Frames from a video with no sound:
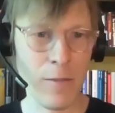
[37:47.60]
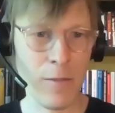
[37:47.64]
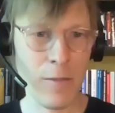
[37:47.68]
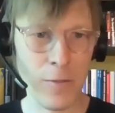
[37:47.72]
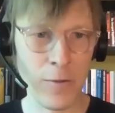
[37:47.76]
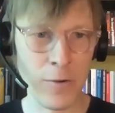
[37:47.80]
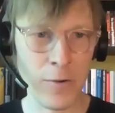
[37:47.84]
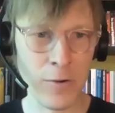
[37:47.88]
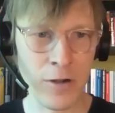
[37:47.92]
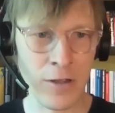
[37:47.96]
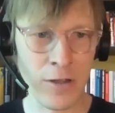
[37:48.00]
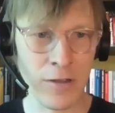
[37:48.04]

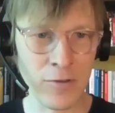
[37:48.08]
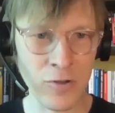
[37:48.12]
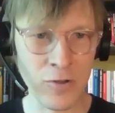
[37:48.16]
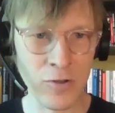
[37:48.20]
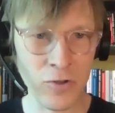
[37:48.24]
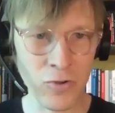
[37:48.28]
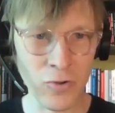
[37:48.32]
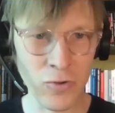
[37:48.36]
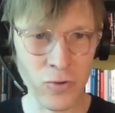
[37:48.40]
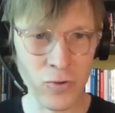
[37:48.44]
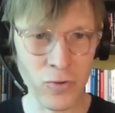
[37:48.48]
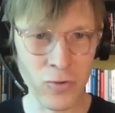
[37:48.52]

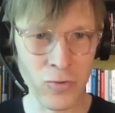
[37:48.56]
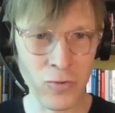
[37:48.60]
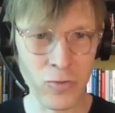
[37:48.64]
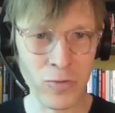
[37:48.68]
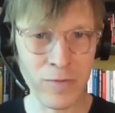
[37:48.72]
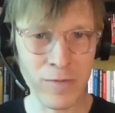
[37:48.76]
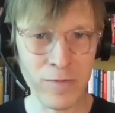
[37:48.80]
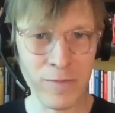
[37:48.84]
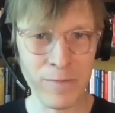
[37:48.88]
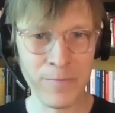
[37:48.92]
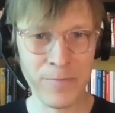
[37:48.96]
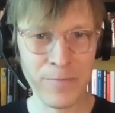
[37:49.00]
32
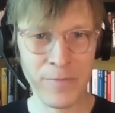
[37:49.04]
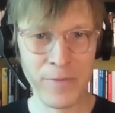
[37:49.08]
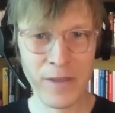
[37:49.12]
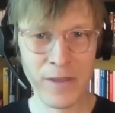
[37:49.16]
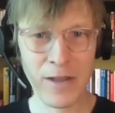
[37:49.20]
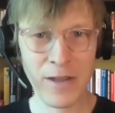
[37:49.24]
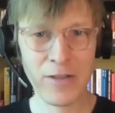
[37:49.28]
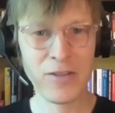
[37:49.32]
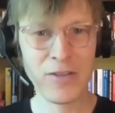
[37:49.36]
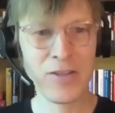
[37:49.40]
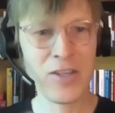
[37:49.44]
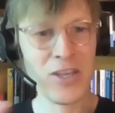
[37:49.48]

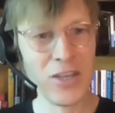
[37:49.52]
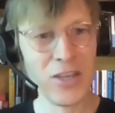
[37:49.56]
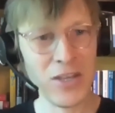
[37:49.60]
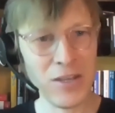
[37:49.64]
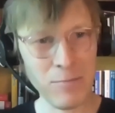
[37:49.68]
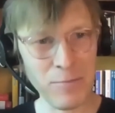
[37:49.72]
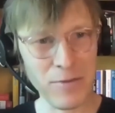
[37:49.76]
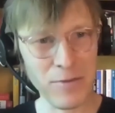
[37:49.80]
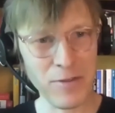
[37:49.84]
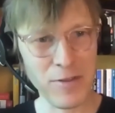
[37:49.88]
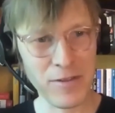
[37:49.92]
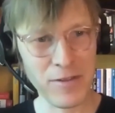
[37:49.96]

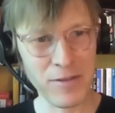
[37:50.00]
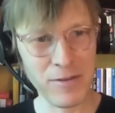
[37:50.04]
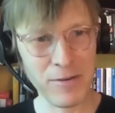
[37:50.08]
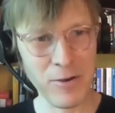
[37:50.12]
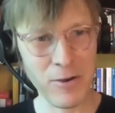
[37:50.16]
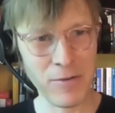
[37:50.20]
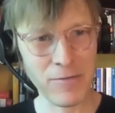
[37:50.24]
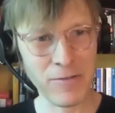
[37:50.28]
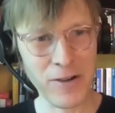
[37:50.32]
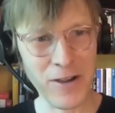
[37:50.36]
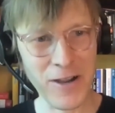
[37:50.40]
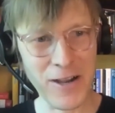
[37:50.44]
teams
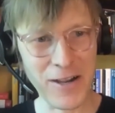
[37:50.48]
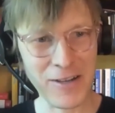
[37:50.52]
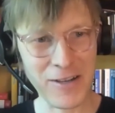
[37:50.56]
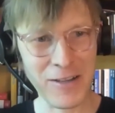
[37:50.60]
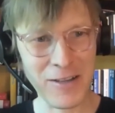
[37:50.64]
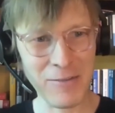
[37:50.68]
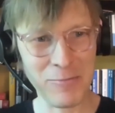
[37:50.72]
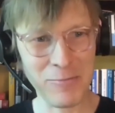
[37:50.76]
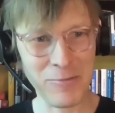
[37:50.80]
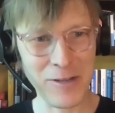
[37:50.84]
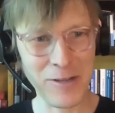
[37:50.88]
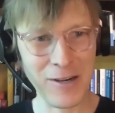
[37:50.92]
of
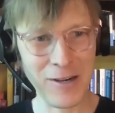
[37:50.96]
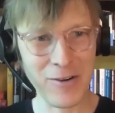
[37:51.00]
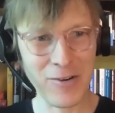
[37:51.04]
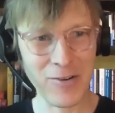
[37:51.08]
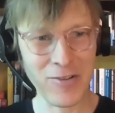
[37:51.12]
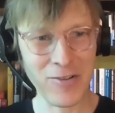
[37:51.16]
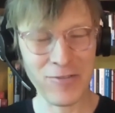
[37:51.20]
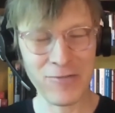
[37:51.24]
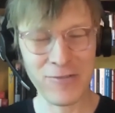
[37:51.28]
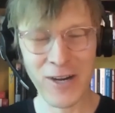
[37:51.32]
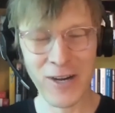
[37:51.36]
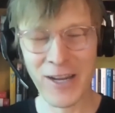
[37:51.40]
hockey
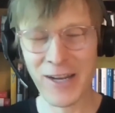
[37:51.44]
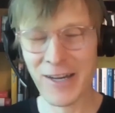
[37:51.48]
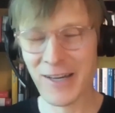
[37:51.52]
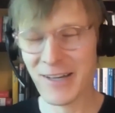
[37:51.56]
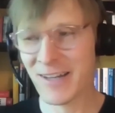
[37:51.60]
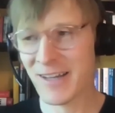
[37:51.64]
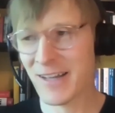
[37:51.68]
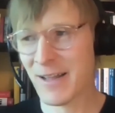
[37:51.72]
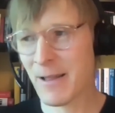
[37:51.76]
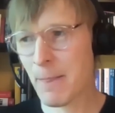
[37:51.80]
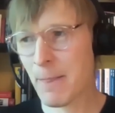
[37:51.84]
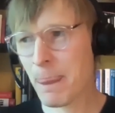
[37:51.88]
players, right?
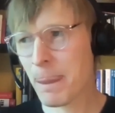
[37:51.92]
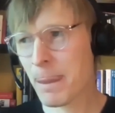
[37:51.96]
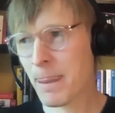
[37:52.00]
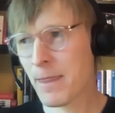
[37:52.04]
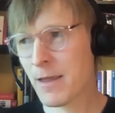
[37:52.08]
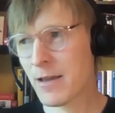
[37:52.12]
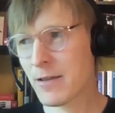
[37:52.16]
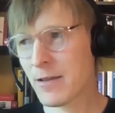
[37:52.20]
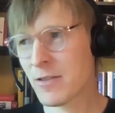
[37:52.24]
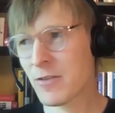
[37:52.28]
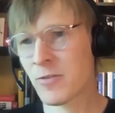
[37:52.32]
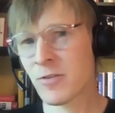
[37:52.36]

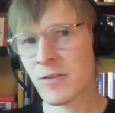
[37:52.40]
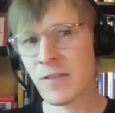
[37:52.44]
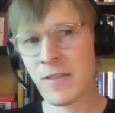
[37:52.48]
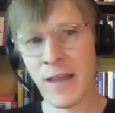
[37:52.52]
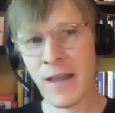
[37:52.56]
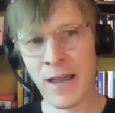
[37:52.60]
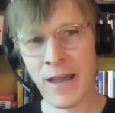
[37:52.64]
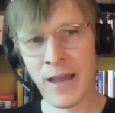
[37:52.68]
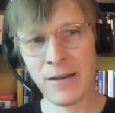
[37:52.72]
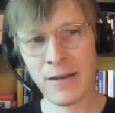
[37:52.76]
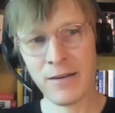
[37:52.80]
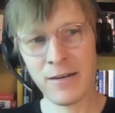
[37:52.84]

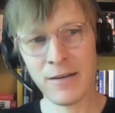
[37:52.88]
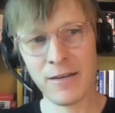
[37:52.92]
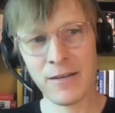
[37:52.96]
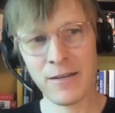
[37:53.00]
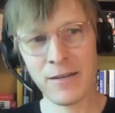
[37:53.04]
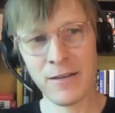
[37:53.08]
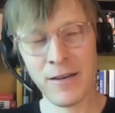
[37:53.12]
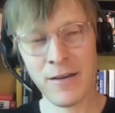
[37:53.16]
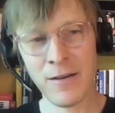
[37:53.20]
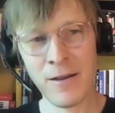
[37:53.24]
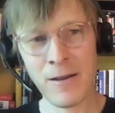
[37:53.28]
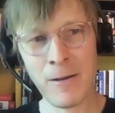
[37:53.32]
That
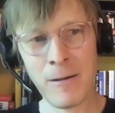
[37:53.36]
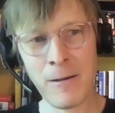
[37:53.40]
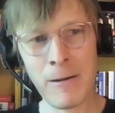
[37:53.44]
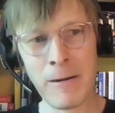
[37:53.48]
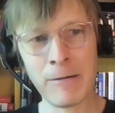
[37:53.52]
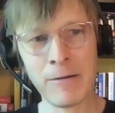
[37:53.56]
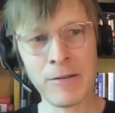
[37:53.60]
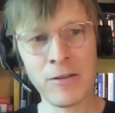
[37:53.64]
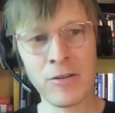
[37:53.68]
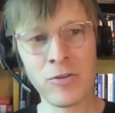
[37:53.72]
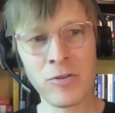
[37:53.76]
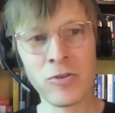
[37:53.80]

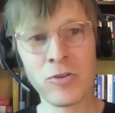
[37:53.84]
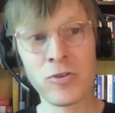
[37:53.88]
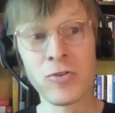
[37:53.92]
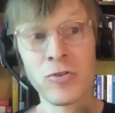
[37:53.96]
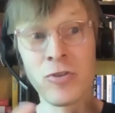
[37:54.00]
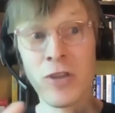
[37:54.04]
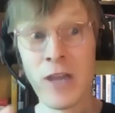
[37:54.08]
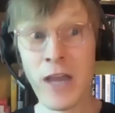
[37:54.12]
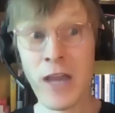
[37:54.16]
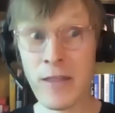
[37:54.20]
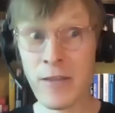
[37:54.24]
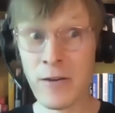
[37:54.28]

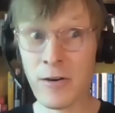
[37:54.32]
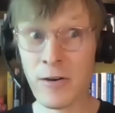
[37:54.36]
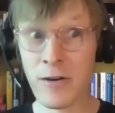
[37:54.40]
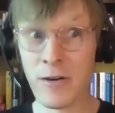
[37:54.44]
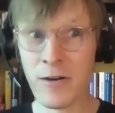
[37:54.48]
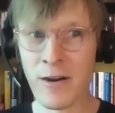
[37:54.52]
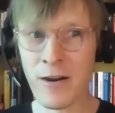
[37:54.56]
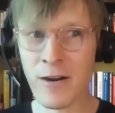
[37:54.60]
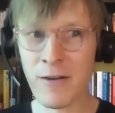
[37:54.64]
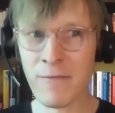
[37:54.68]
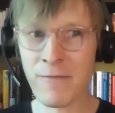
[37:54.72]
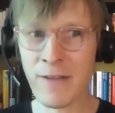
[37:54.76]
together
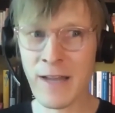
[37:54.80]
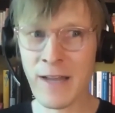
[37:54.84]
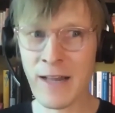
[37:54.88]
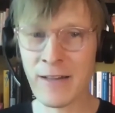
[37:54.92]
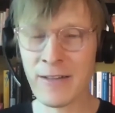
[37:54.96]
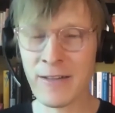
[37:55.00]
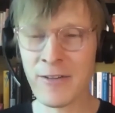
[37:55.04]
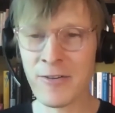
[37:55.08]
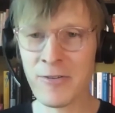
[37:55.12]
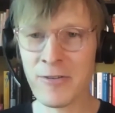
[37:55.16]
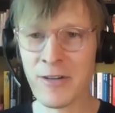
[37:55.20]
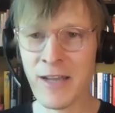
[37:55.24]
are
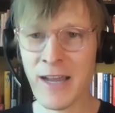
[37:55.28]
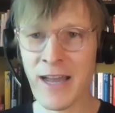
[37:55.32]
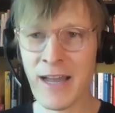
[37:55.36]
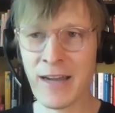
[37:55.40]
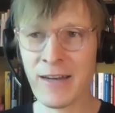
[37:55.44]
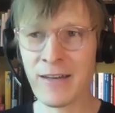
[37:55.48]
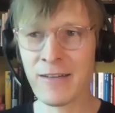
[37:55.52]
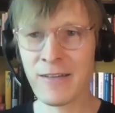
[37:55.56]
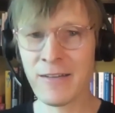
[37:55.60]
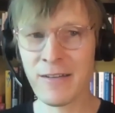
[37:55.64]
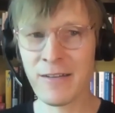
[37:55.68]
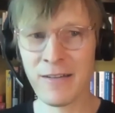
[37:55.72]
valued
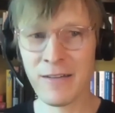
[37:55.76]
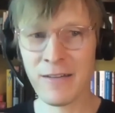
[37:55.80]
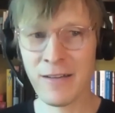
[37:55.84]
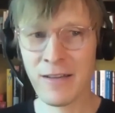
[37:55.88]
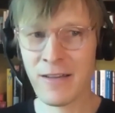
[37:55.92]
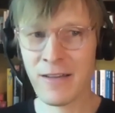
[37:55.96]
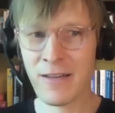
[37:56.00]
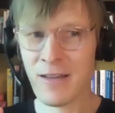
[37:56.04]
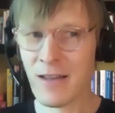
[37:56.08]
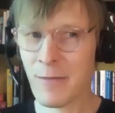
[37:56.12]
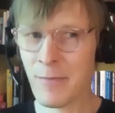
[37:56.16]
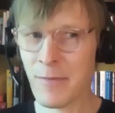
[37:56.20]
at
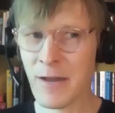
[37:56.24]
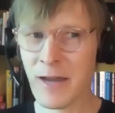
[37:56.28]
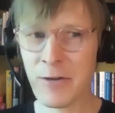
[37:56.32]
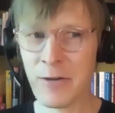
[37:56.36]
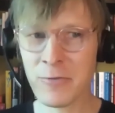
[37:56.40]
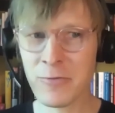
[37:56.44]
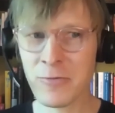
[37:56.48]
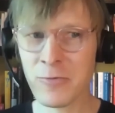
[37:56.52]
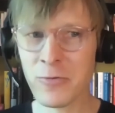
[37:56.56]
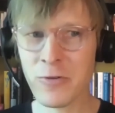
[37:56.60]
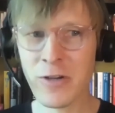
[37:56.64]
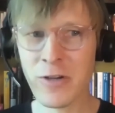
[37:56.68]

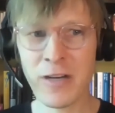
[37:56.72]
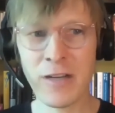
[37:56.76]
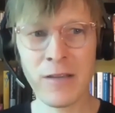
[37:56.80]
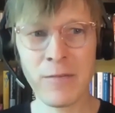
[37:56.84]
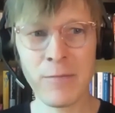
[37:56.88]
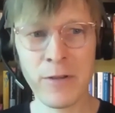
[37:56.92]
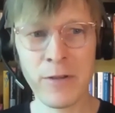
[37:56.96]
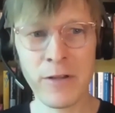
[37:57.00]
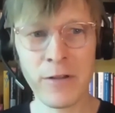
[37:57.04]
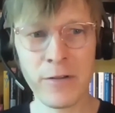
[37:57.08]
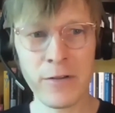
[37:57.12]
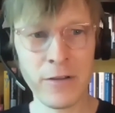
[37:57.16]
about
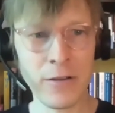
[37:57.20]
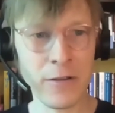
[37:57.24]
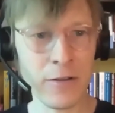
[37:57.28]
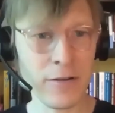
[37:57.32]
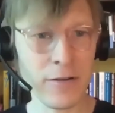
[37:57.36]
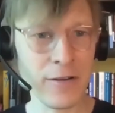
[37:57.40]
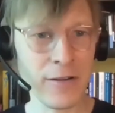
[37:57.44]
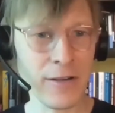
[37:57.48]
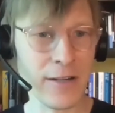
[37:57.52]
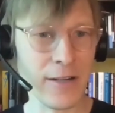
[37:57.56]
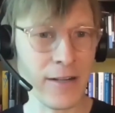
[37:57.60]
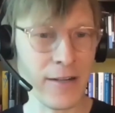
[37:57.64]
$20
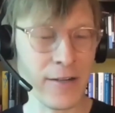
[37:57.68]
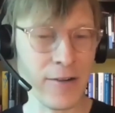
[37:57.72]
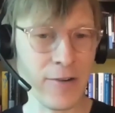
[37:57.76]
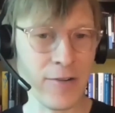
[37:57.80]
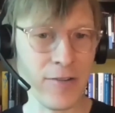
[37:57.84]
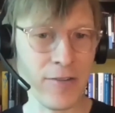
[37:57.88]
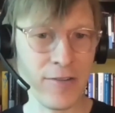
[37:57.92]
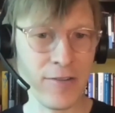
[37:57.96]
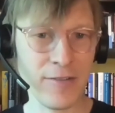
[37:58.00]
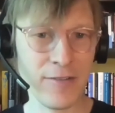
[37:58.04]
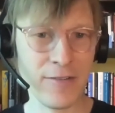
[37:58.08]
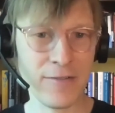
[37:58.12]
billion,
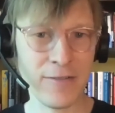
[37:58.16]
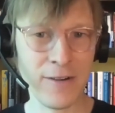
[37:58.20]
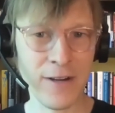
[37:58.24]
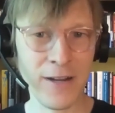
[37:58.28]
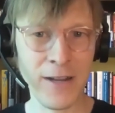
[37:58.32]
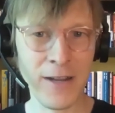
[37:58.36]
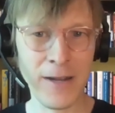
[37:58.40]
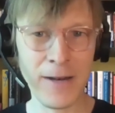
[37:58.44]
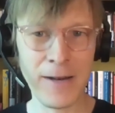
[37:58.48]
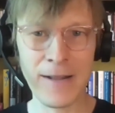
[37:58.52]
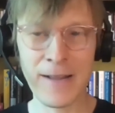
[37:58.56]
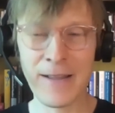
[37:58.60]

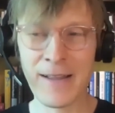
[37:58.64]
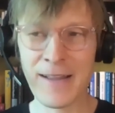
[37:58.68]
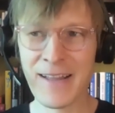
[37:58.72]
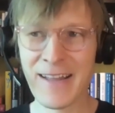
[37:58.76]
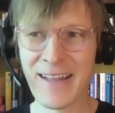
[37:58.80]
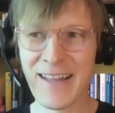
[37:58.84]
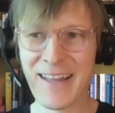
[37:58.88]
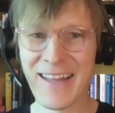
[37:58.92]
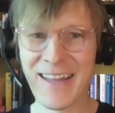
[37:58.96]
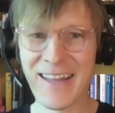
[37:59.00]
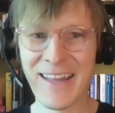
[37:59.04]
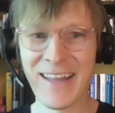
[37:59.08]
right?
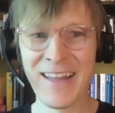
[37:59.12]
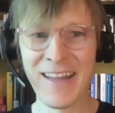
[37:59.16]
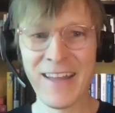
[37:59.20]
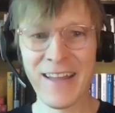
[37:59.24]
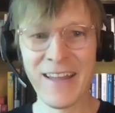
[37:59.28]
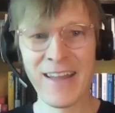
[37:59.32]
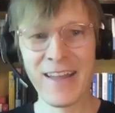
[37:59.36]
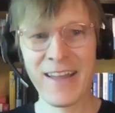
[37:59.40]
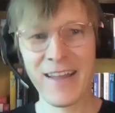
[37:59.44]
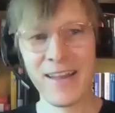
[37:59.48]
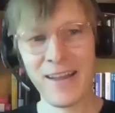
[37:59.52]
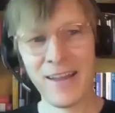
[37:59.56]

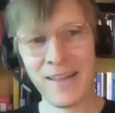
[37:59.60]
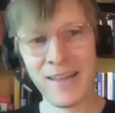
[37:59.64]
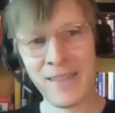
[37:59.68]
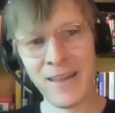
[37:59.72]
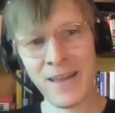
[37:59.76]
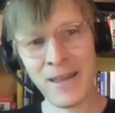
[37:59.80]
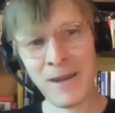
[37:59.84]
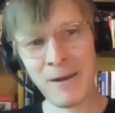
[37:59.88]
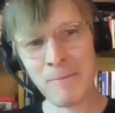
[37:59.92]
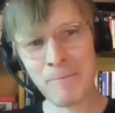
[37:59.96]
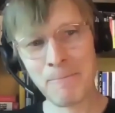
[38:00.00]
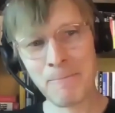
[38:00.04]
And
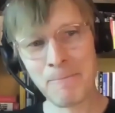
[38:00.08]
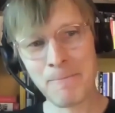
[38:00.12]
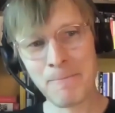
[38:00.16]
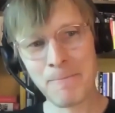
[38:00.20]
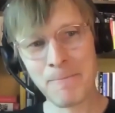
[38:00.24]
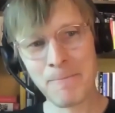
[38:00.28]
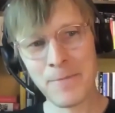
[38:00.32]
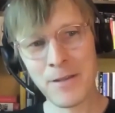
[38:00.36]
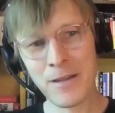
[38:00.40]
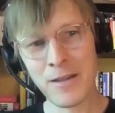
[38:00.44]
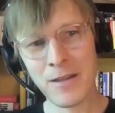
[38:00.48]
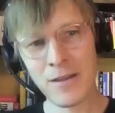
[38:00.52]
then,
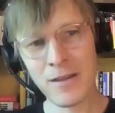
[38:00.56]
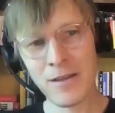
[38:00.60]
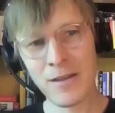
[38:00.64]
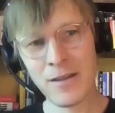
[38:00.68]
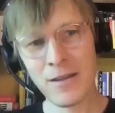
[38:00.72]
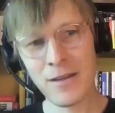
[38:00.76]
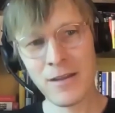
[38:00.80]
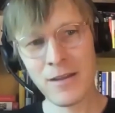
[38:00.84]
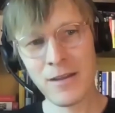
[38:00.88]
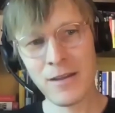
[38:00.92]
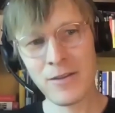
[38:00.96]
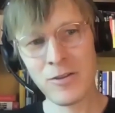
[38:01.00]

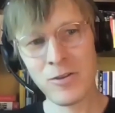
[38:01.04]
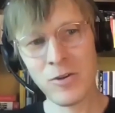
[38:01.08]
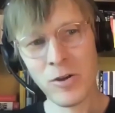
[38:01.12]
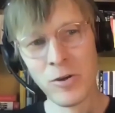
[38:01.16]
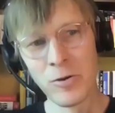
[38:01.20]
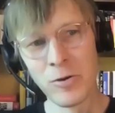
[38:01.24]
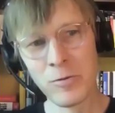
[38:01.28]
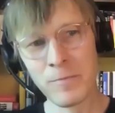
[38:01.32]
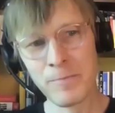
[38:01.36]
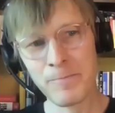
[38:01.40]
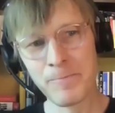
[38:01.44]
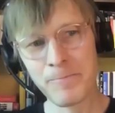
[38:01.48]
you
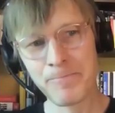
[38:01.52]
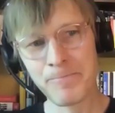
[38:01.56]
know,